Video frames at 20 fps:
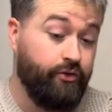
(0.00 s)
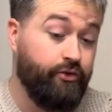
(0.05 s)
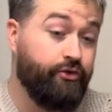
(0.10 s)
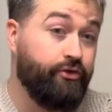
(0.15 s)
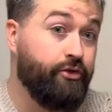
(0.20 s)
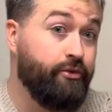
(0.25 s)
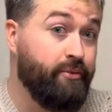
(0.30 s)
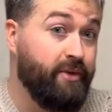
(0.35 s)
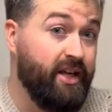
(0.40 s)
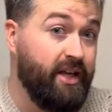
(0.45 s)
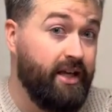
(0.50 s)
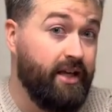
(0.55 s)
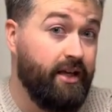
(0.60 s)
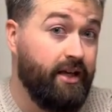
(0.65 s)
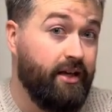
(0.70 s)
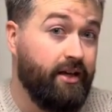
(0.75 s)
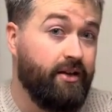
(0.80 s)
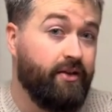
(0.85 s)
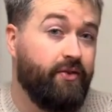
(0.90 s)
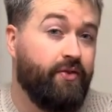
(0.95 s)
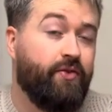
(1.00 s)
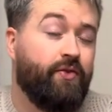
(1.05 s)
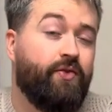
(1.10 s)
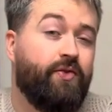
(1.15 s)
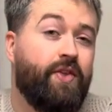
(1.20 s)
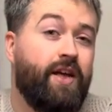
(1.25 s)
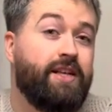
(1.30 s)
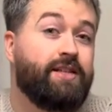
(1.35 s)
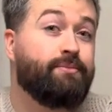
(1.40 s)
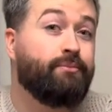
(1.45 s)
For me,
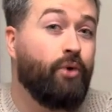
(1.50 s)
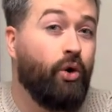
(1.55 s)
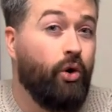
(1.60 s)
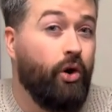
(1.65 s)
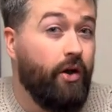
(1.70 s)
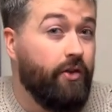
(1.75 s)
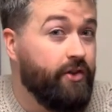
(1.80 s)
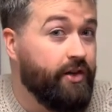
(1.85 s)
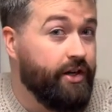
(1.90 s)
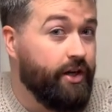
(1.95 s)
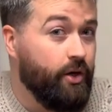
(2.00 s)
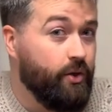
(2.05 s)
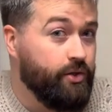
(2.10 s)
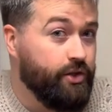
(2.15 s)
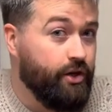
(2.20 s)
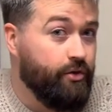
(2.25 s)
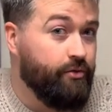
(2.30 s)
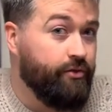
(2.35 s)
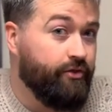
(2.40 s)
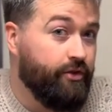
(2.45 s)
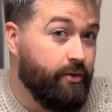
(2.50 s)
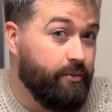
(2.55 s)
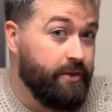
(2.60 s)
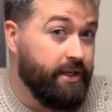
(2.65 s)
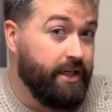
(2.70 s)
there's more on the nose coming from the